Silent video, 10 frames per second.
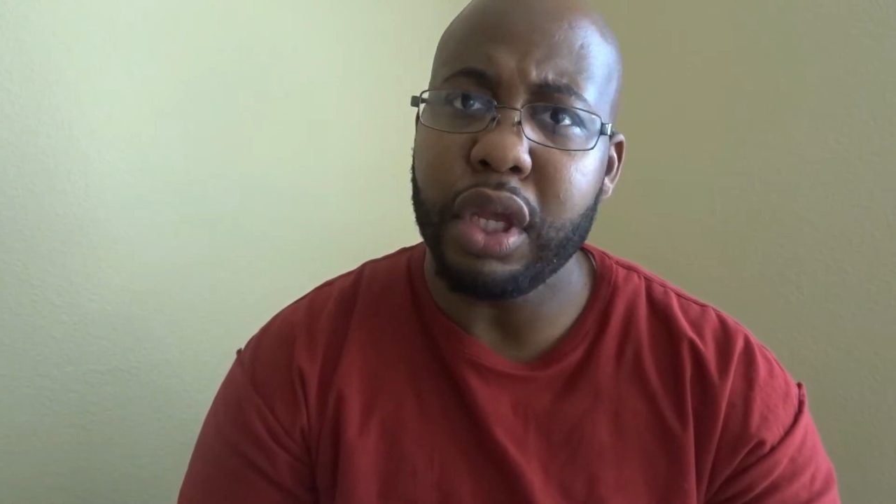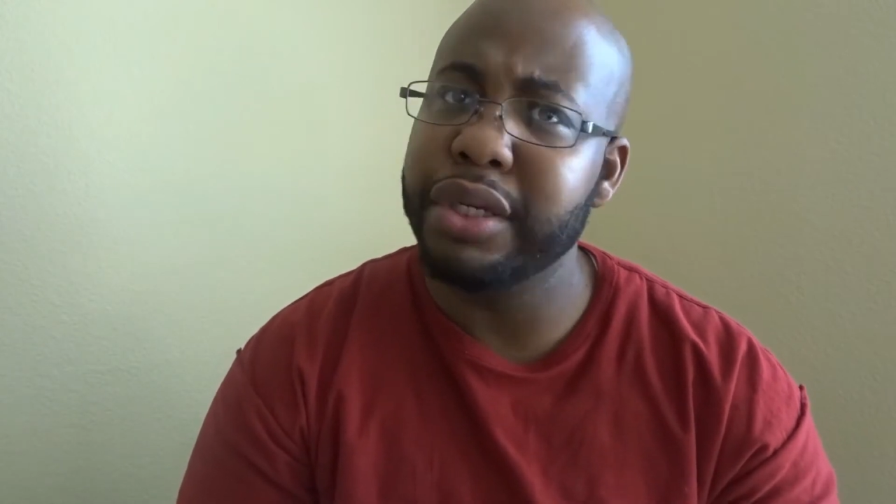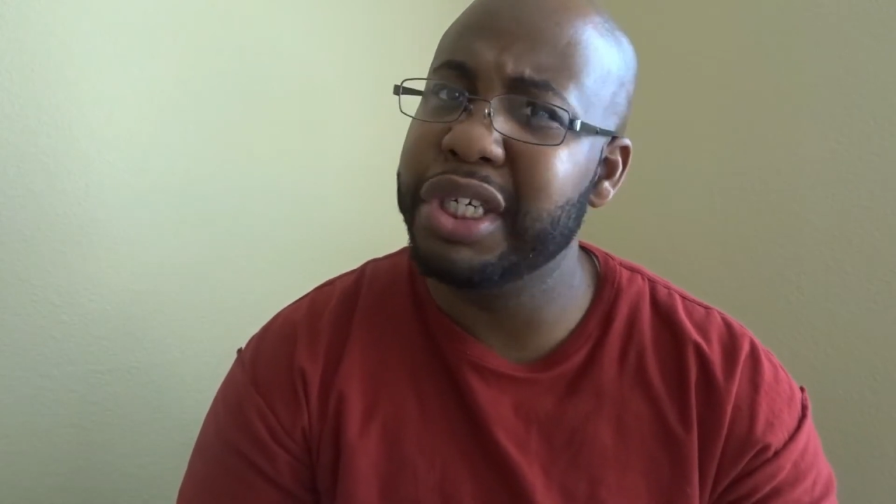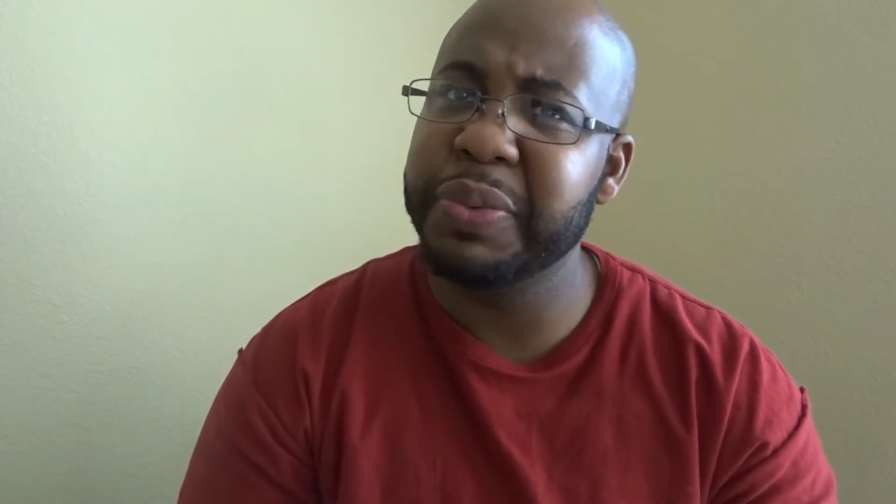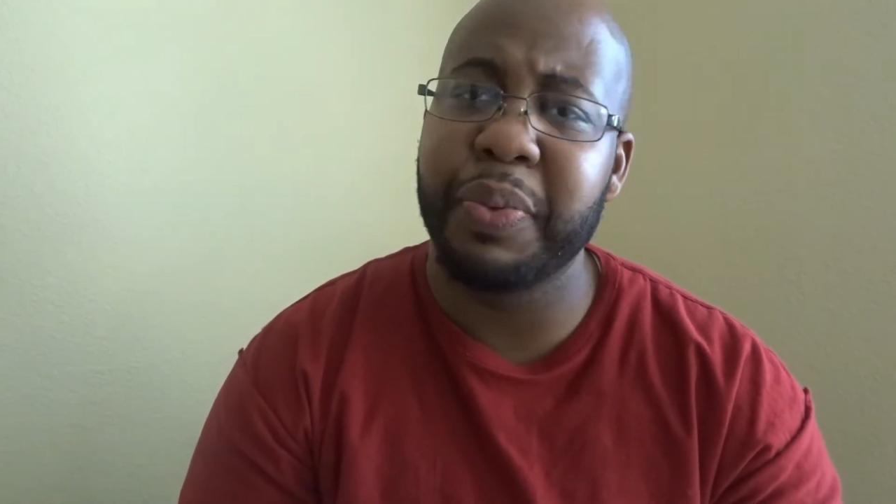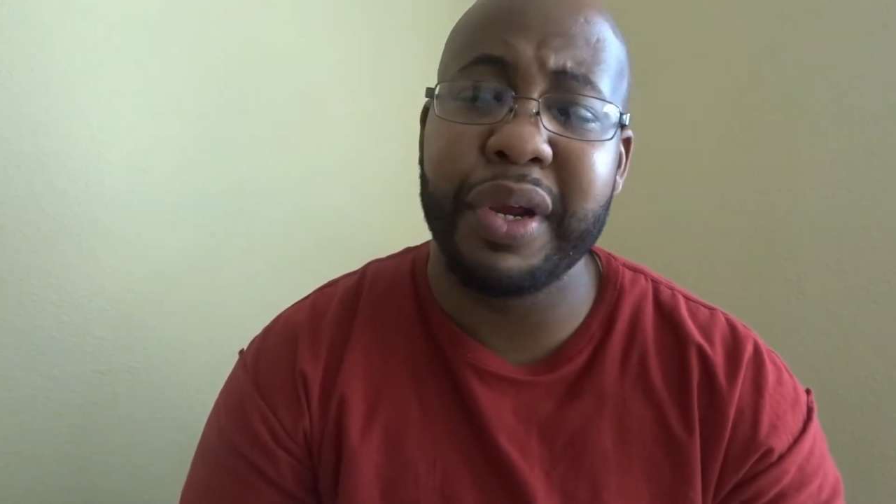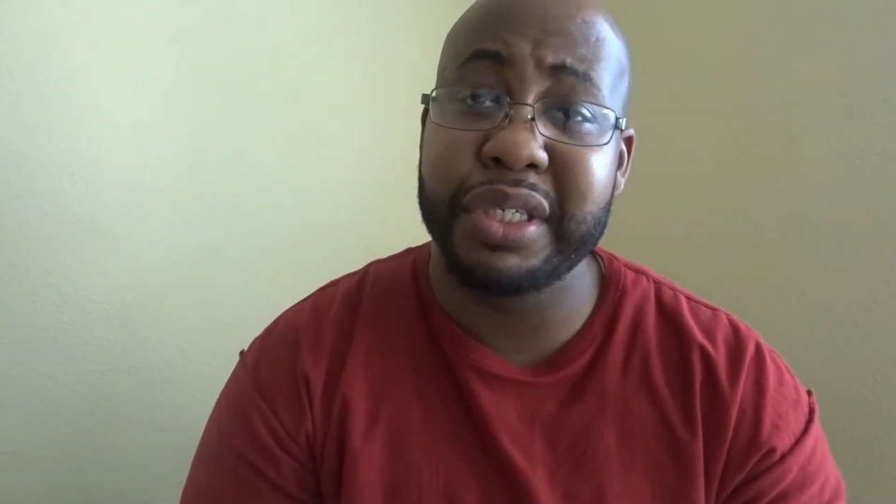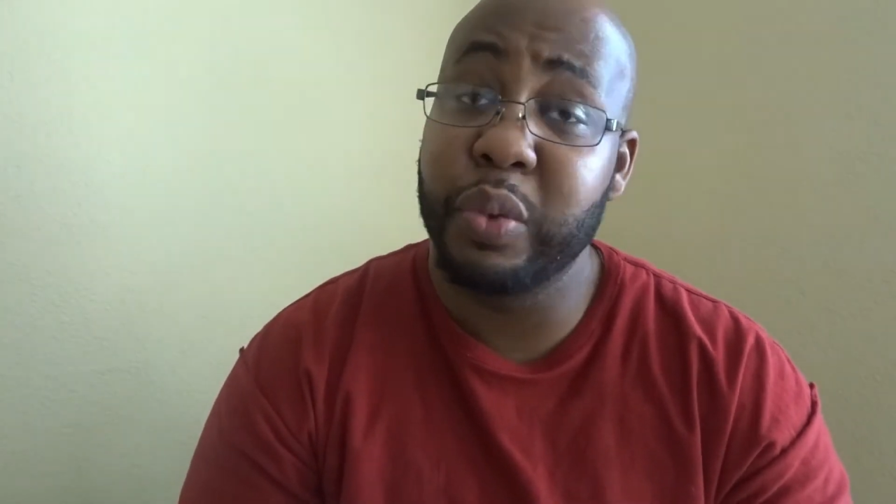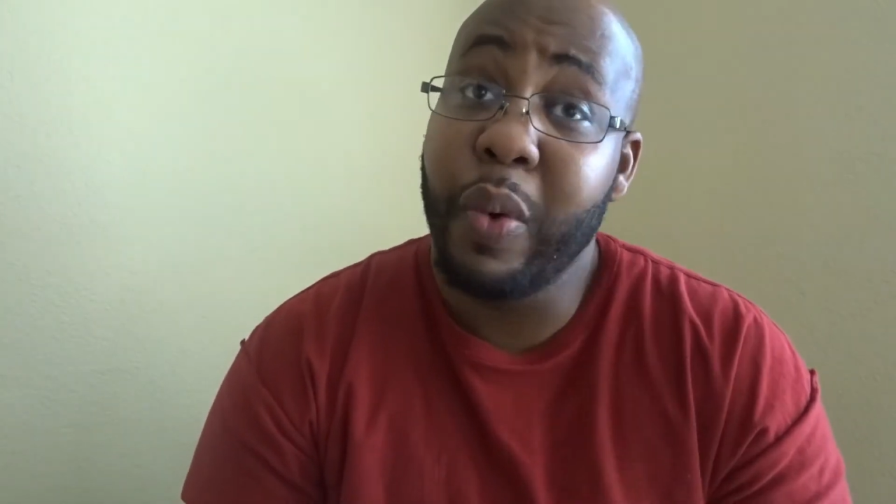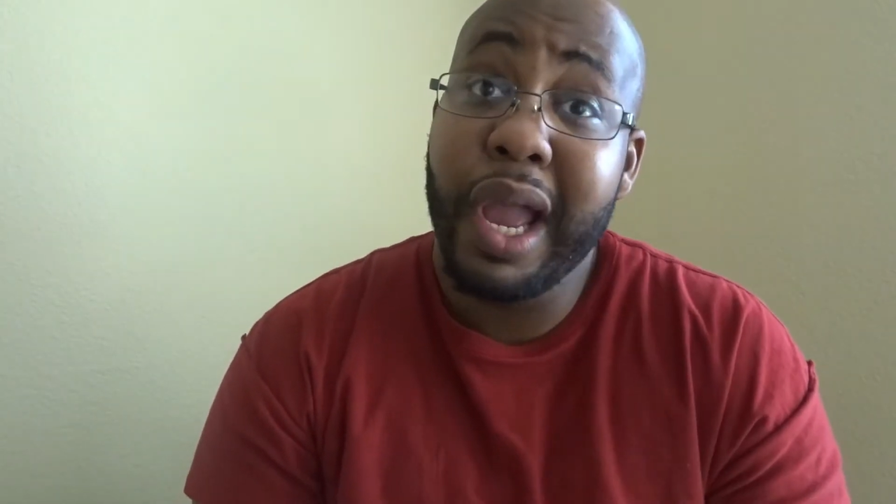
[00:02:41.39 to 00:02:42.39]
just bring
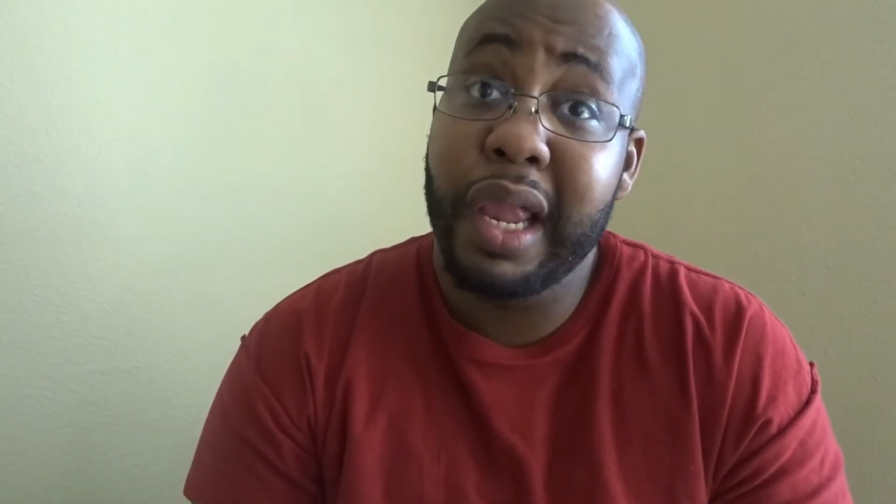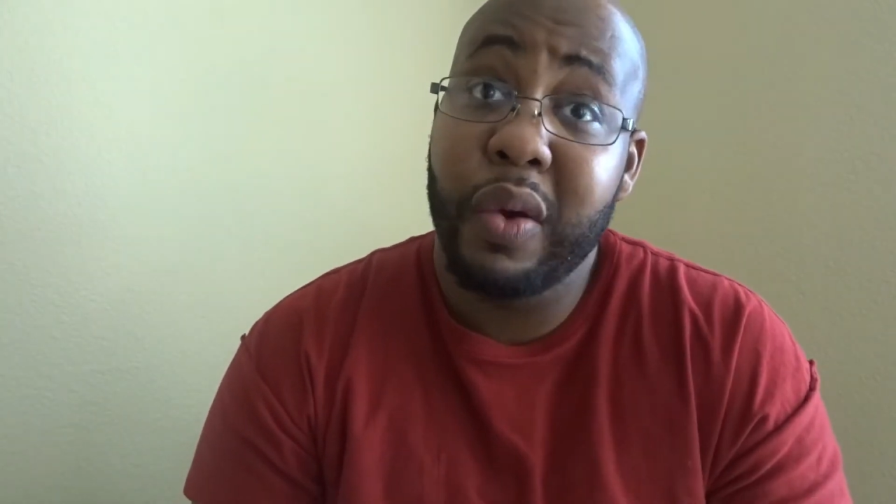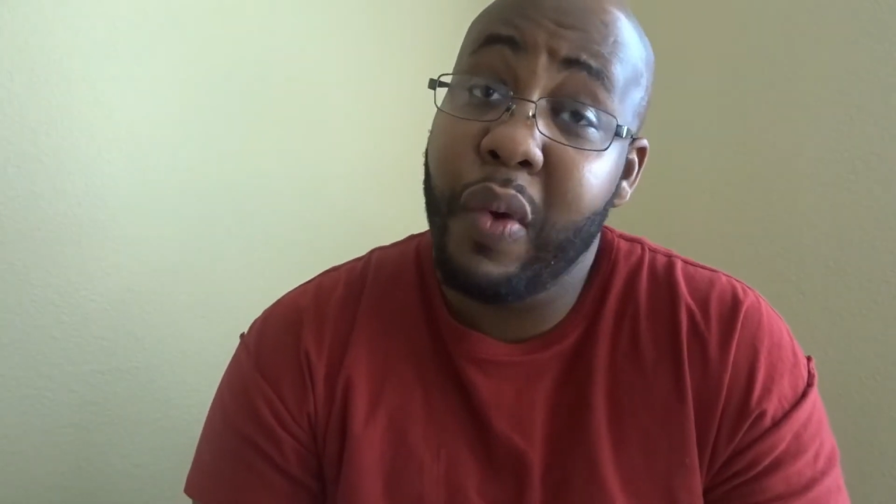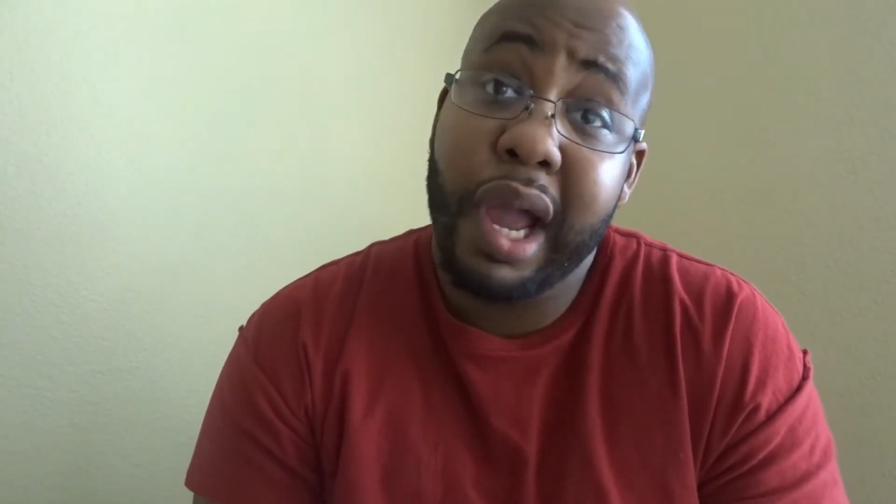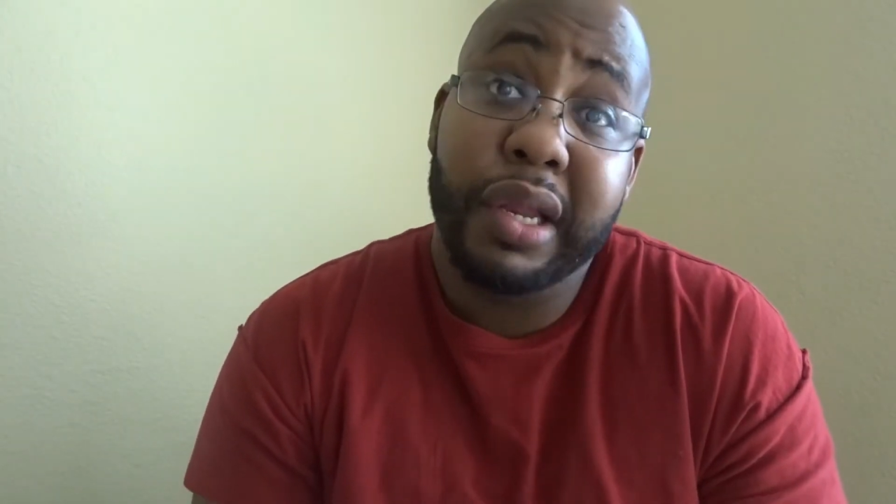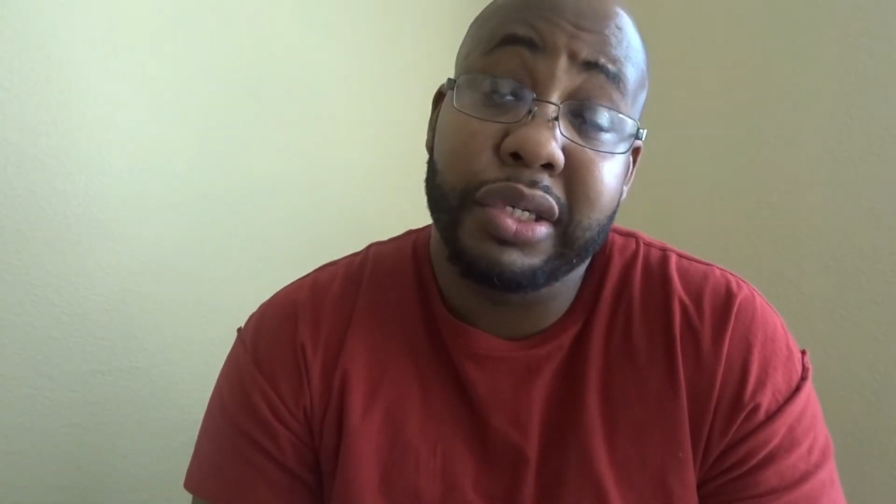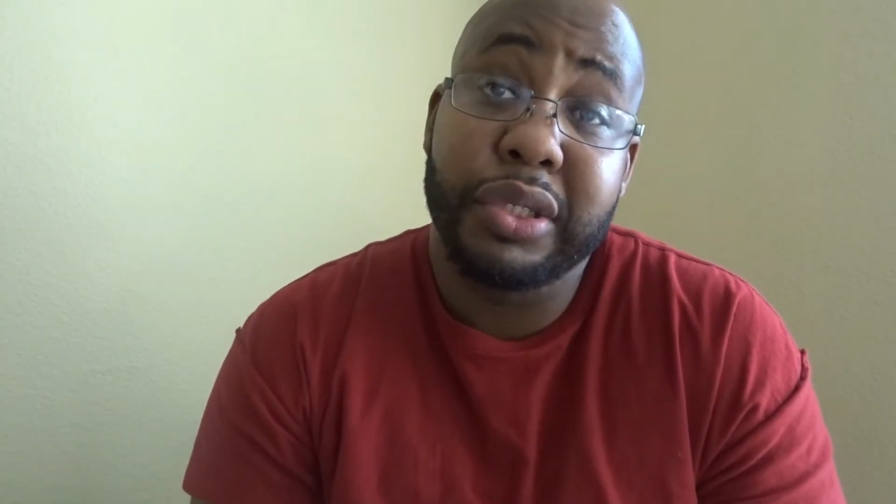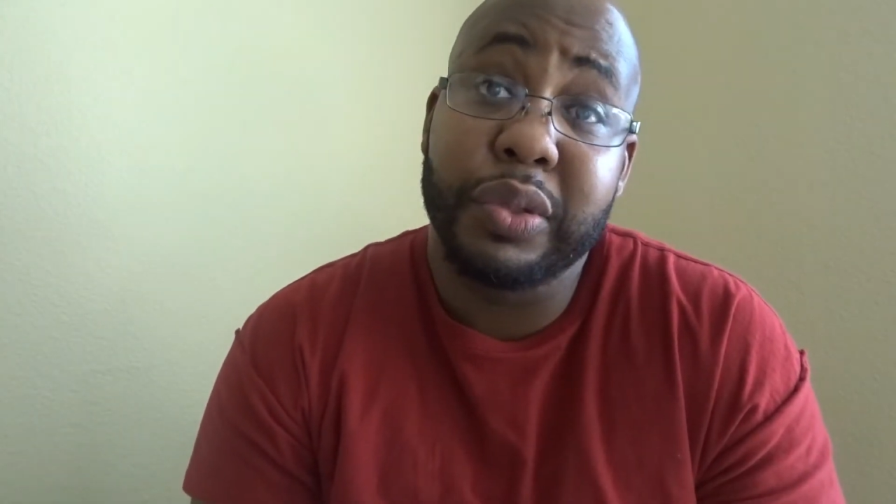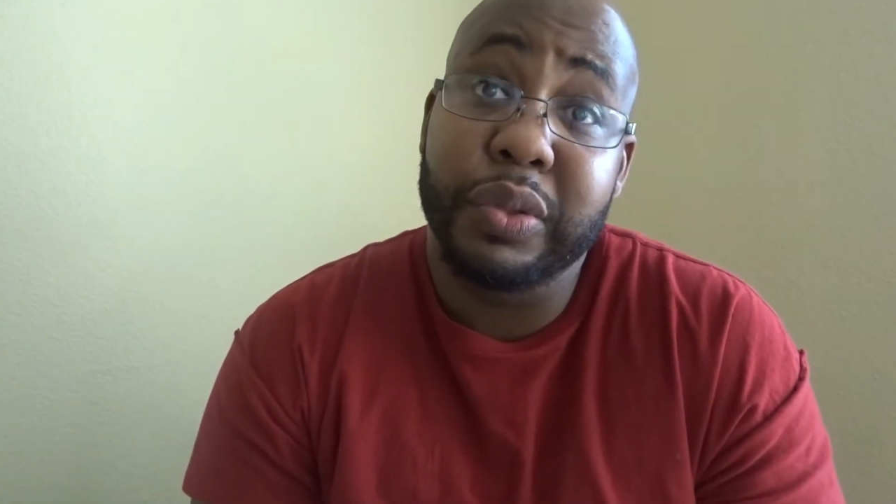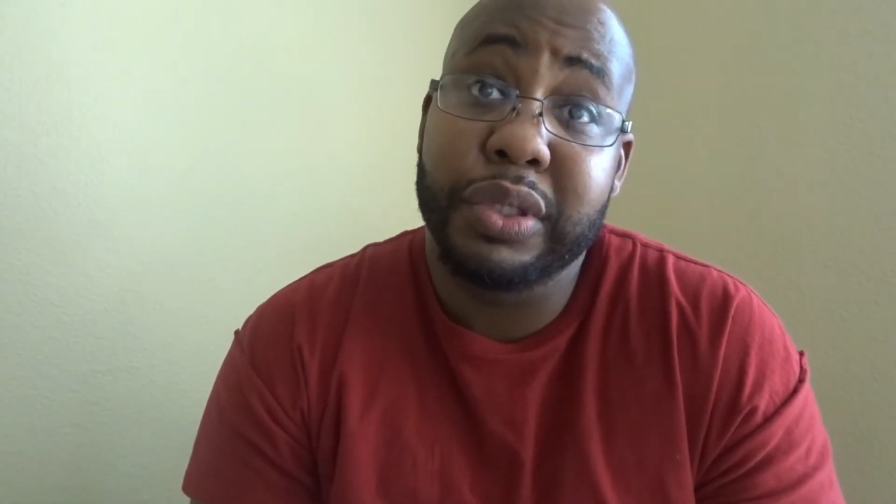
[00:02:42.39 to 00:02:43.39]
some regular
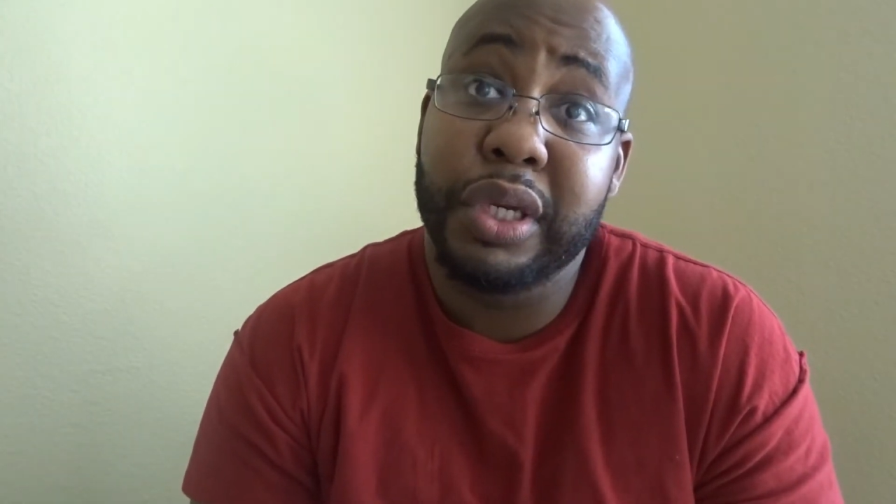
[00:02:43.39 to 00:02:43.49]
shoes,